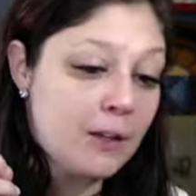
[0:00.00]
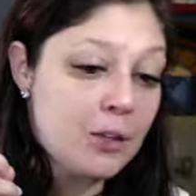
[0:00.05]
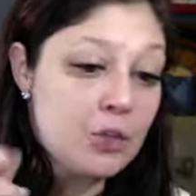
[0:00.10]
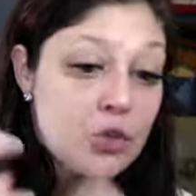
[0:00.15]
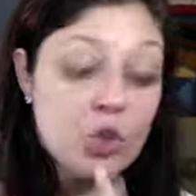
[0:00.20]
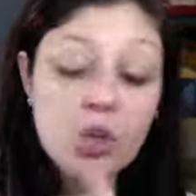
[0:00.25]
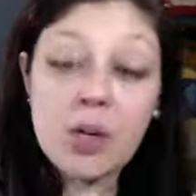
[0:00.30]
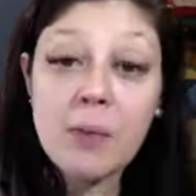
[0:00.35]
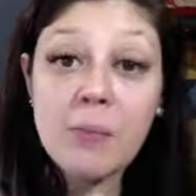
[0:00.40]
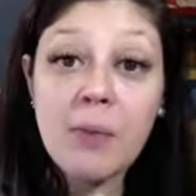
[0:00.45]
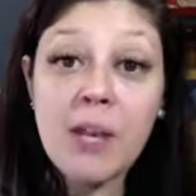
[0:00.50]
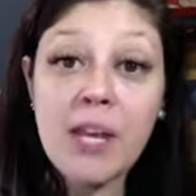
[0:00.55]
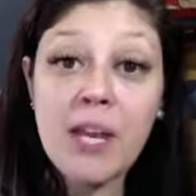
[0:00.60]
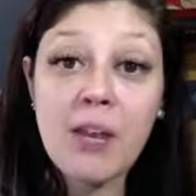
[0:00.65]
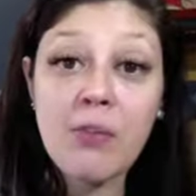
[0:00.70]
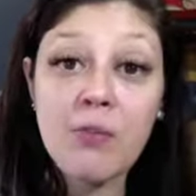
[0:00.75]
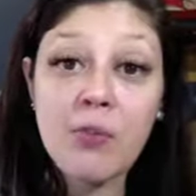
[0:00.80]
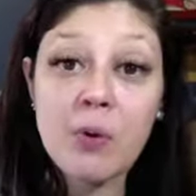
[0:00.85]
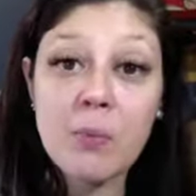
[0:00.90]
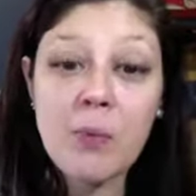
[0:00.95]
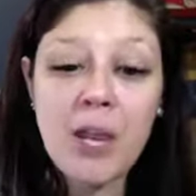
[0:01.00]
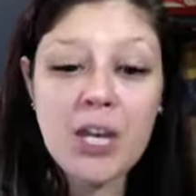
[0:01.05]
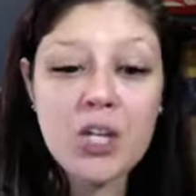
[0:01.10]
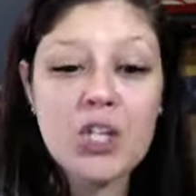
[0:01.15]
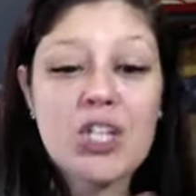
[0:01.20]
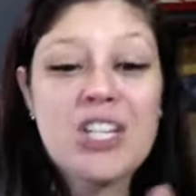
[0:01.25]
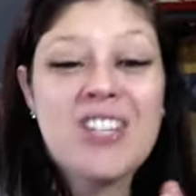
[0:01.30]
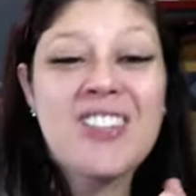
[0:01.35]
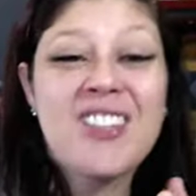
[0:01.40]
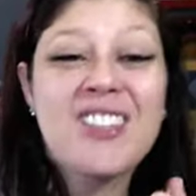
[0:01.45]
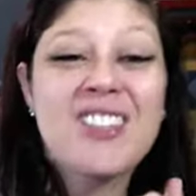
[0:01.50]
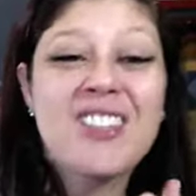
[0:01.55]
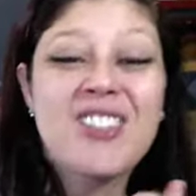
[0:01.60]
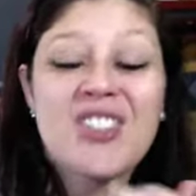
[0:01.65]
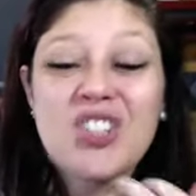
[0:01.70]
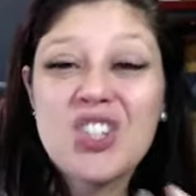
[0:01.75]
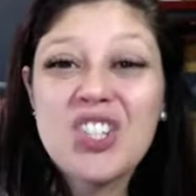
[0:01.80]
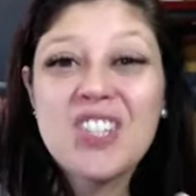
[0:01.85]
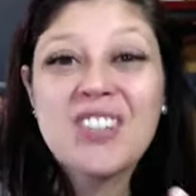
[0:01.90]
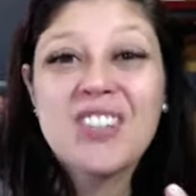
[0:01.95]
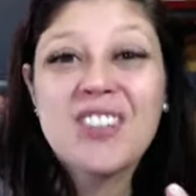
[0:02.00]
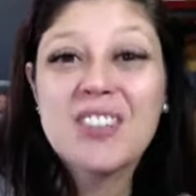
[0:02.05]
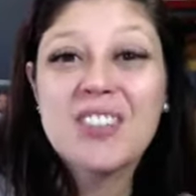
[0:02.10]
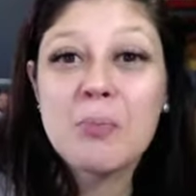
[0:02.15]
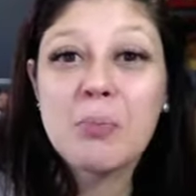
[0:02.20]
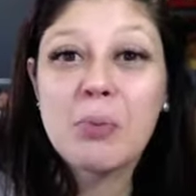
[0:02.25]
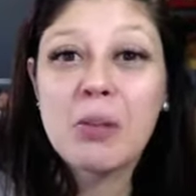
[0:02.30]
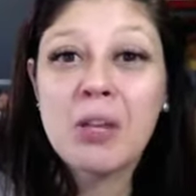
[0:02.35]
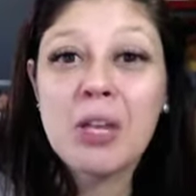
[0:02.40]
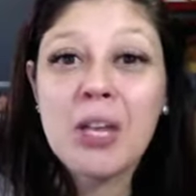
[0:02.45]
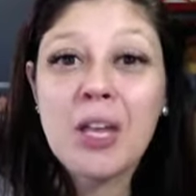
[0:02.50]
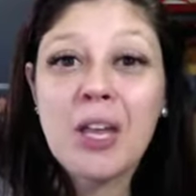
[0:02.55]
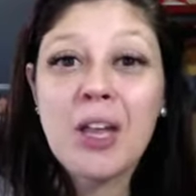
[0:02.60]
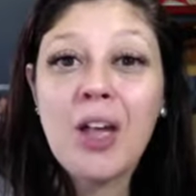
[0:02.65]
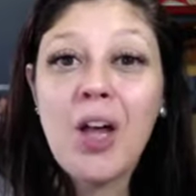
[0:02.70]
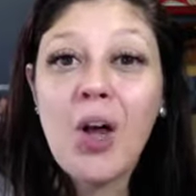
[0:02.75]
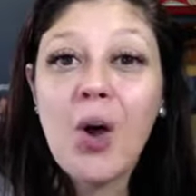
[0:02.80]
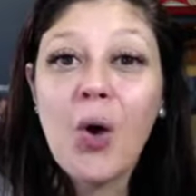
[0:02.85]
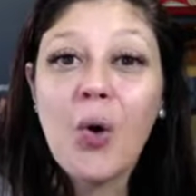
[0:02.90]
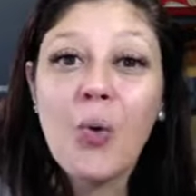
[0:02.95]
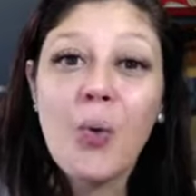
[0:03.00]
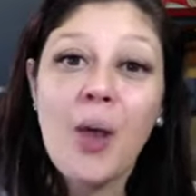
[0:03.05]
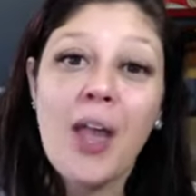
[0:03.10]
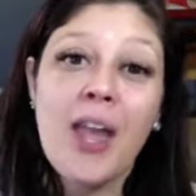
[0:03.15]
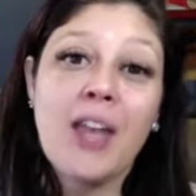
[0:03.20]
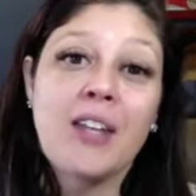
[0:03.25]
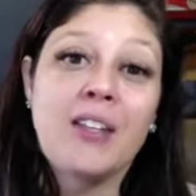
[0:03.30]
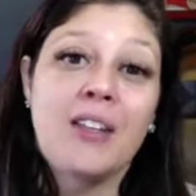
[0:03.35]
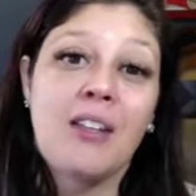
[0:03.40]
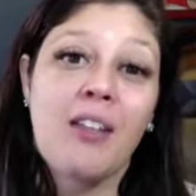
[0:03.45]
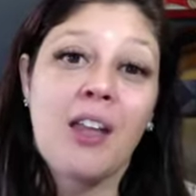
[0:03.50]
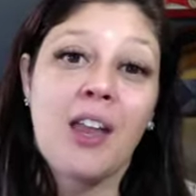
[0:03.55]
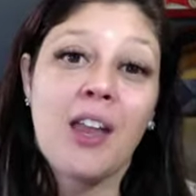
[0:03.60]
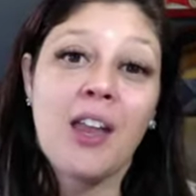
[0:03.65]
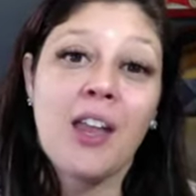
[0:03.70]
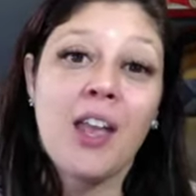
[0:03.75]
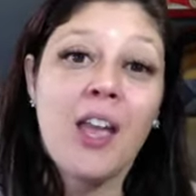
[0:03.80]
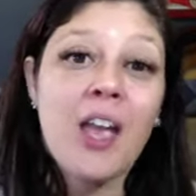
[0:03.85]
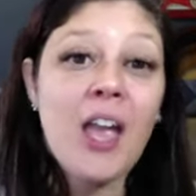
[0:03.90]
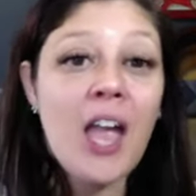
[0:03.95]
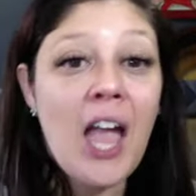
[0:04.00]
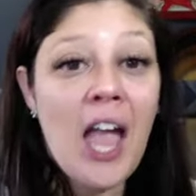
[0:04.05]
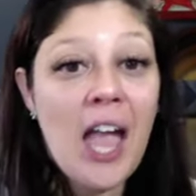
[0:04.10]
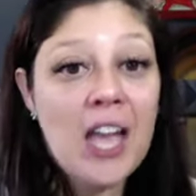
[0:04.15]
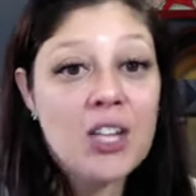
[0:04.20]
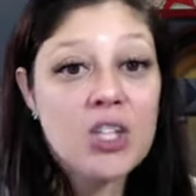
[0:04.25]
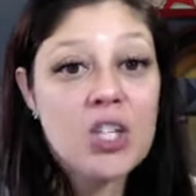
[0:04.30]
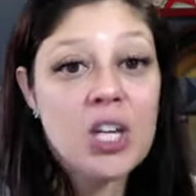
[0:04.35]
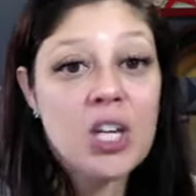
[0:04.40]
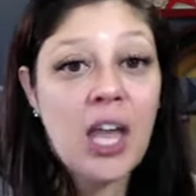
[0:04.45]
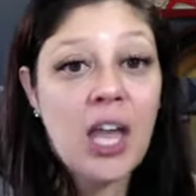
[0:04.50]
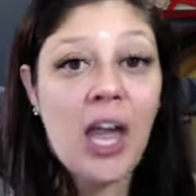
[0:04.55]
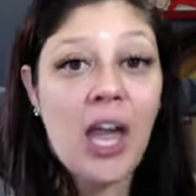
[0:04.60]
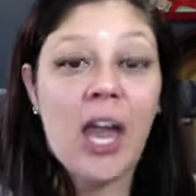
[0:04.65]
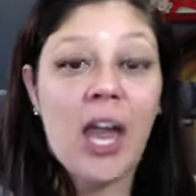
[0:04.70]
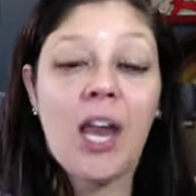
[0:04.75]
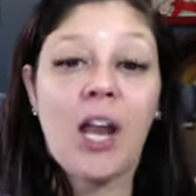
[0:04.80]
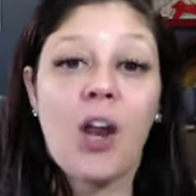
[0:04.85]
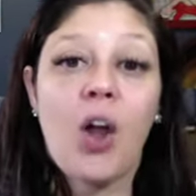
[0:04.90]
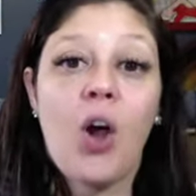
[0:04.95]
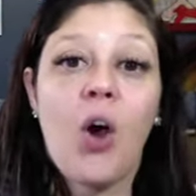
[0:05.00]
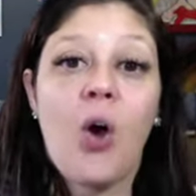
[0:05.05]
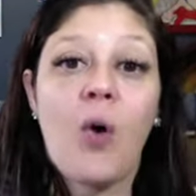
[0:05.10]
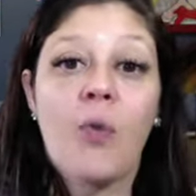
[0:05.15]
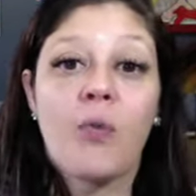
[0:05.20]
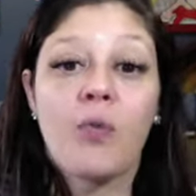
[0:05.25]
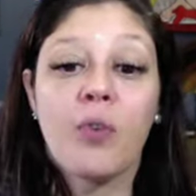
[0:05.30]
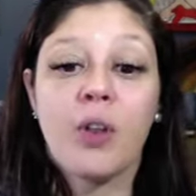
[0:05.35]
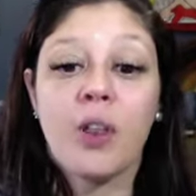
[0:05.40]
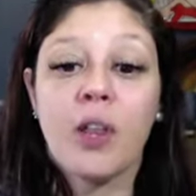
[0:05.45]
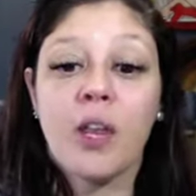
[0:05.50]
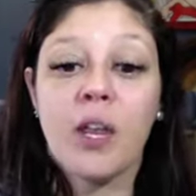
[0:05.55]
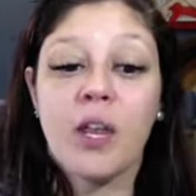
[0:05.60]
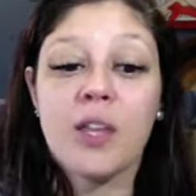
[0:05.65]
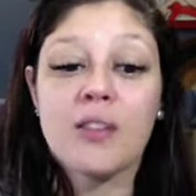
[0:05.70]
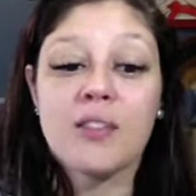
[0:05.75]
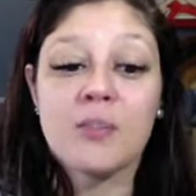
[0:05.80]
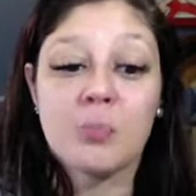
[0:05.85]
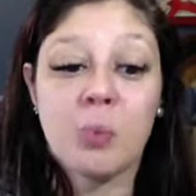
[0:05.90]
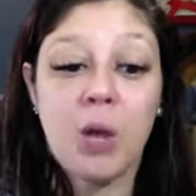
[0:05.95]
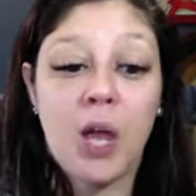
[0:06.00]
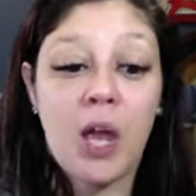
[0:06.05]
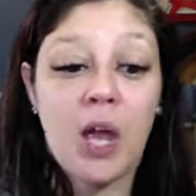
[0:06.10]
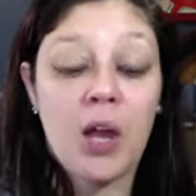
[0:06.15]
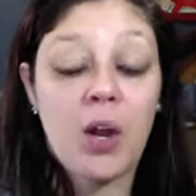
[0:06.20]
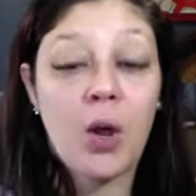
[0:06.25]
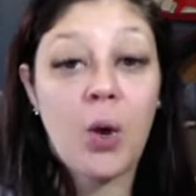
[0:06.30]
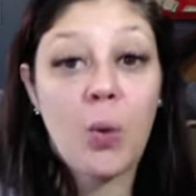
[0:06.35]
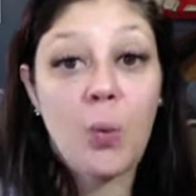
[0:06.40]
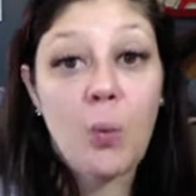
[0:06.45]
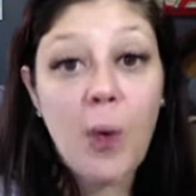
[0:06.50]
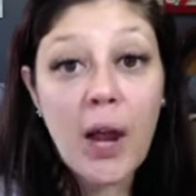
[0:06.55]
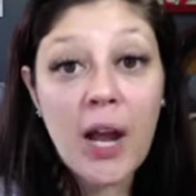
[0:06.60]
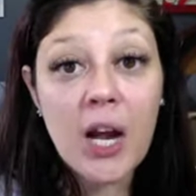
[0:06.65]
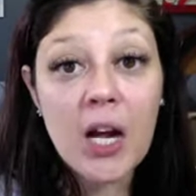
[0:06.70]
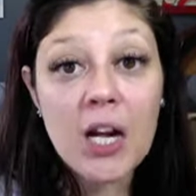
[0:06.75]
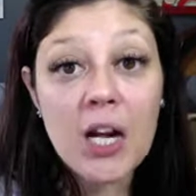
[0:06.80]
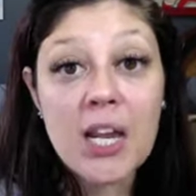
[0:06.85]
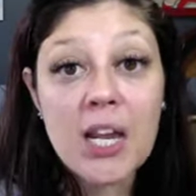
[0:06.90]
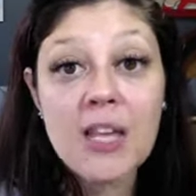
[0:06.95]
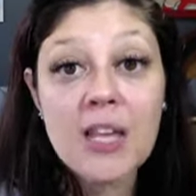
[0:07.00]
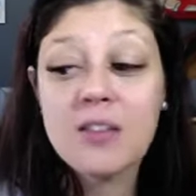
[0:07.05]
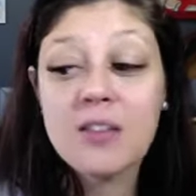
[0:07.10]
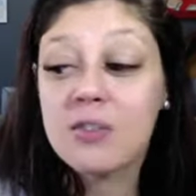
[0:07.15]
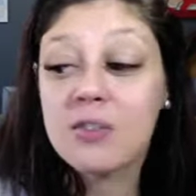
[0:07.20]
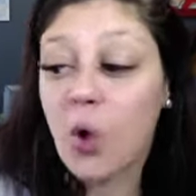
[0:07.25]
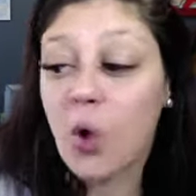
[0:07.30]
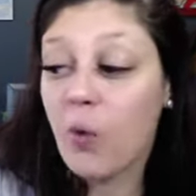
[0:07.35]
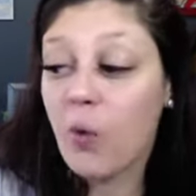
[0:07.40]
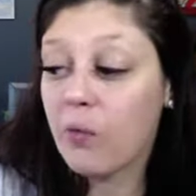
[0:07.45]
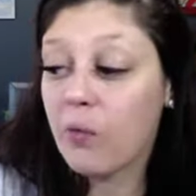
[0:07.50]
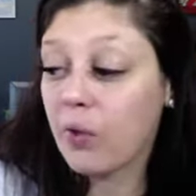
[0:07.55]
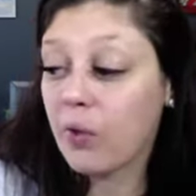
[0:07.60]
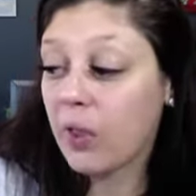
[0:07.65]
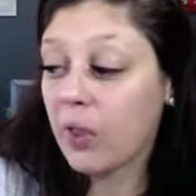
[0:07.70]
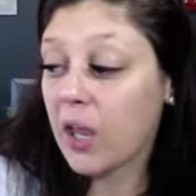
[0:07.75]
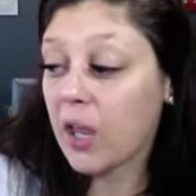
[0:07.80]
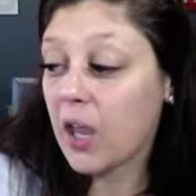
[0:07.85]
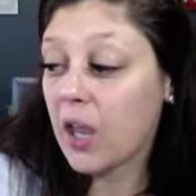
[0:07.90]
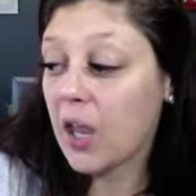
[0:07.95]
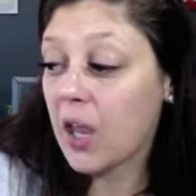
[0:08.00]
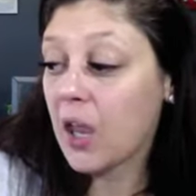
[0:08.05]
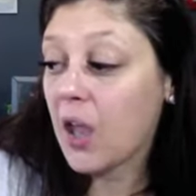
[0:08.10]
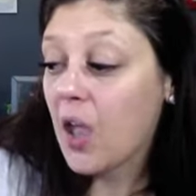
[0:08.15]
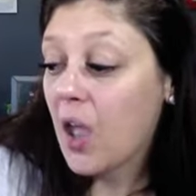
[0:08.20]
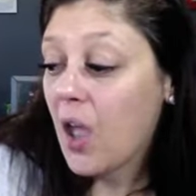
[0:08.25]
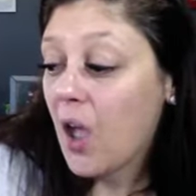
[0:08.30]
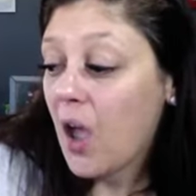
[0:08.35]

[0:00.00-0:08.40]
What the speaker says: treatment information. This is just simply a way to educate, hopefully spread awareness, hopefully